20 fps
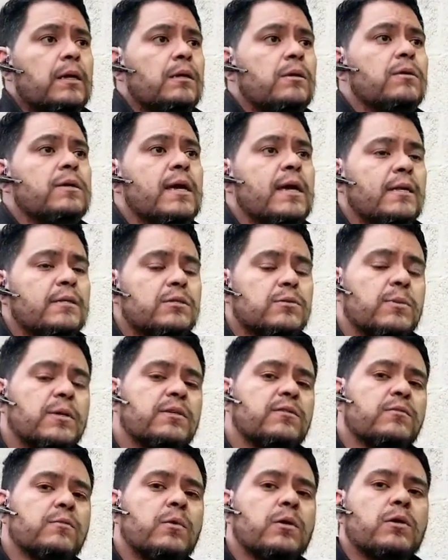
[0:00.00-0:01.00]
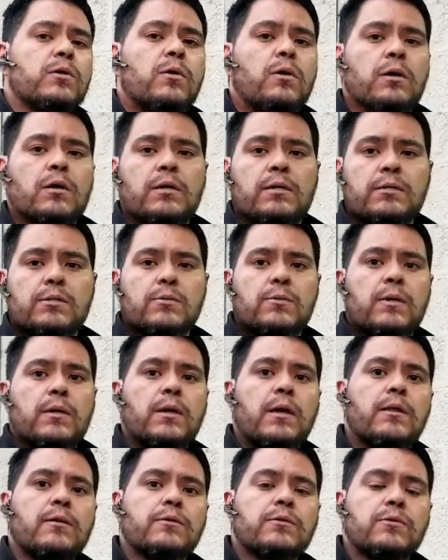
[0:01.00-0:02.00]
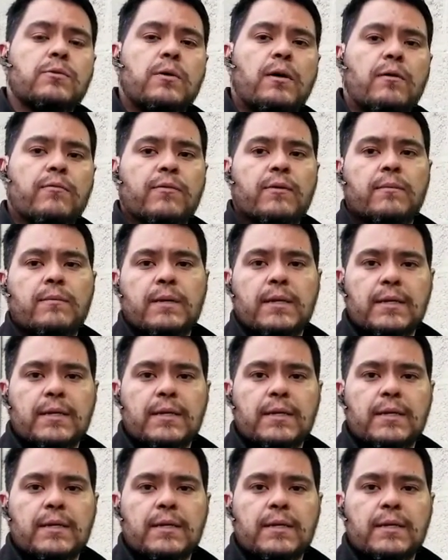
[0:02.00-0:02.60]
You can't switch from one caulk gun to another too often